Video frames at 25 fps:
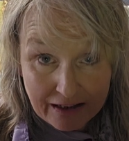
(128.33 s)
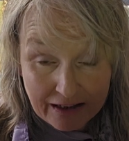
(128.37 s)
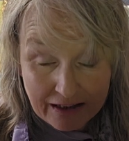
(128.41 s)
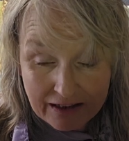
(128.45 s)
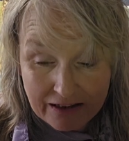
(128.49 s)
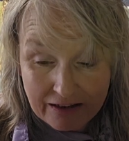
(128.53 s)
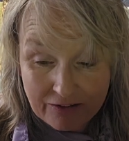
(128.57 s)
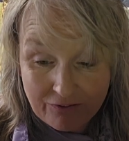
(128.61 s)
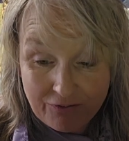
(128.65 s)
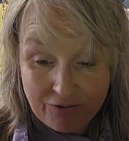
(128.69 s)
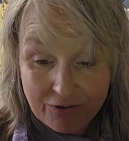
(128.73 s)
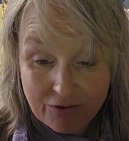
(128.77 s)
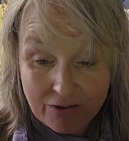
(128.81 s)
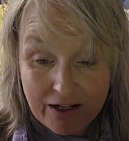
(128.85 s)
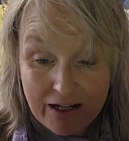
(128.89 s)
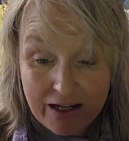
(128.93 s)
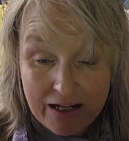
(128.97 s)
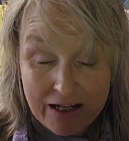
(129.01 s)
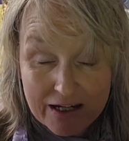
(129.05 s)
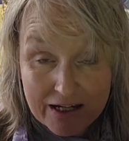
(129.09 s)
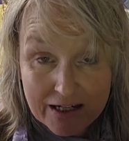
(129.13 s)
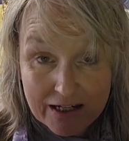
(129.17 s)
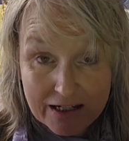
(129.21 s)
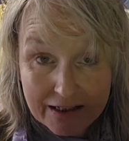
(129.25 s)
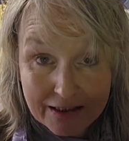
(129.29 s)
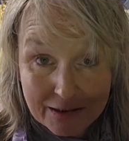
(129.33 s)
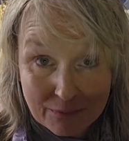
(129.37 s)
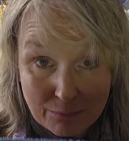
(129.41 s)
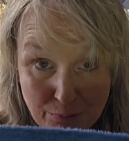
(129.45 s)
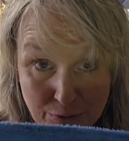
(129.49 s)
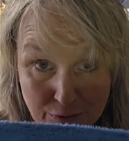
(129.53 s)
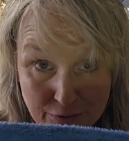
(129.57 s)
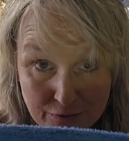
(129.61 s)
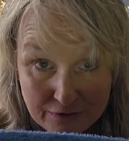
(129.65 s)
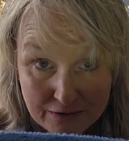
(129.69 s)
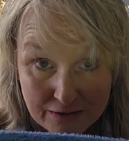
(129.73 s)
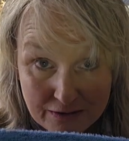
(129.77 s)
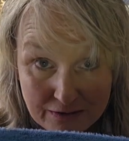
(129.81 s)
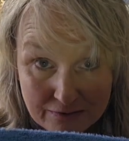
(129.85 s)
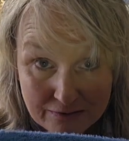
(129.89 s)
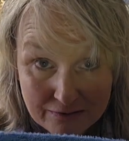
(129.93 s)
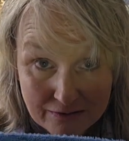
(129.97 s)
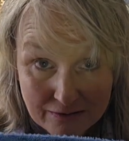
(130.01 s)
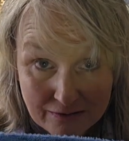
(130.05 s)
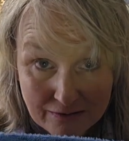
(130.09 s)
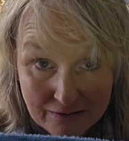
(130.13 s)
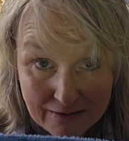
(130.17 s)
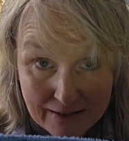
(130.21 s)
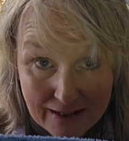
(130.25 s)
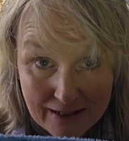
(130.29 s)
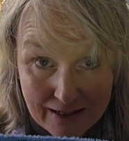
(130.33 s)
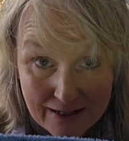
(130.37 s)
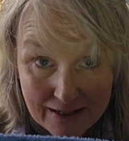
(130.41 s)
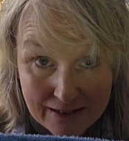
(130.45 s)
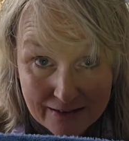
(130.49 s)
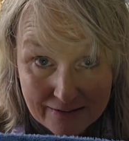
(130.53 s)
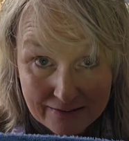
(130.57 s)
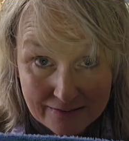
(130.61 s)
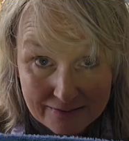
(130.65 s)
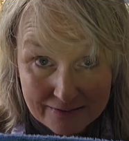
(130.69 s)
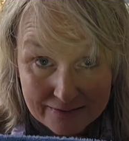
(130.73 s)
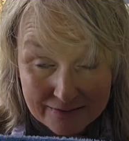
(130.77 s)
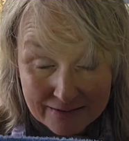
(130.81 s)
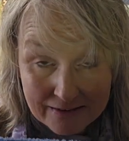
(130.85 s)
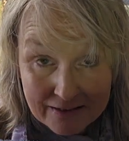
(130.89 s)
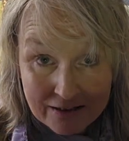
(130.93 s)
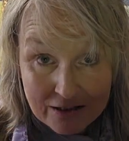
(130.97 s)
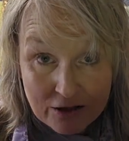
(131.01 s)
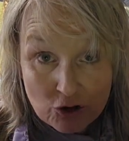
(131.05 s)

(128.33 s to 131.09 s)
And if you can, put these little guys